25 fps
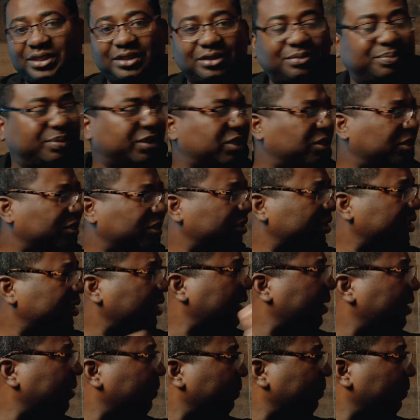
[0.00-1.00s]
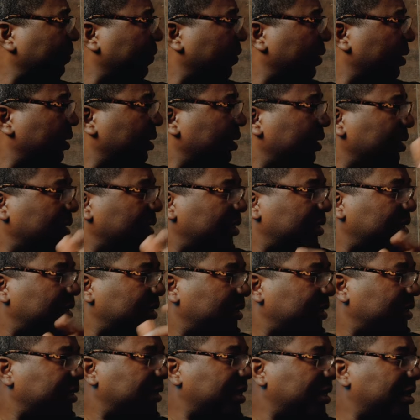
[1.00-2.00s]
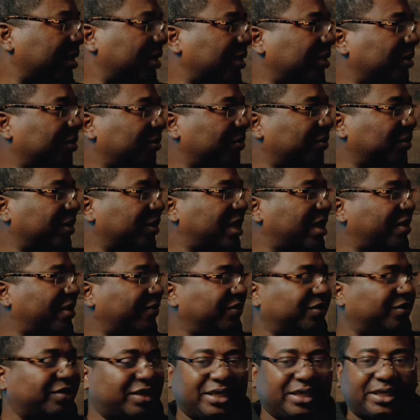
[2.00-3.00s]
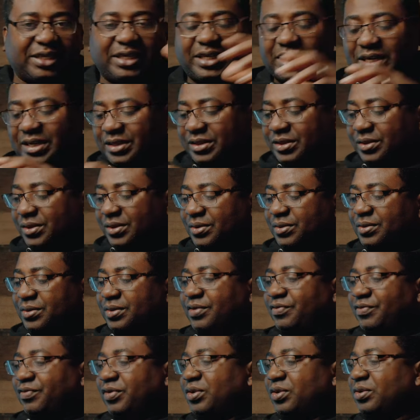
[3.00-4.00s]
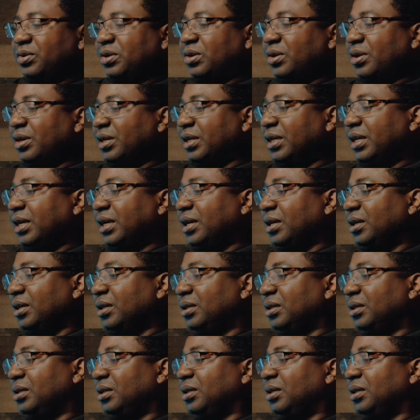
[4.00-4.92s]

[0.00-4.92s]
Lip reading: this because we have green here. So if you look on here,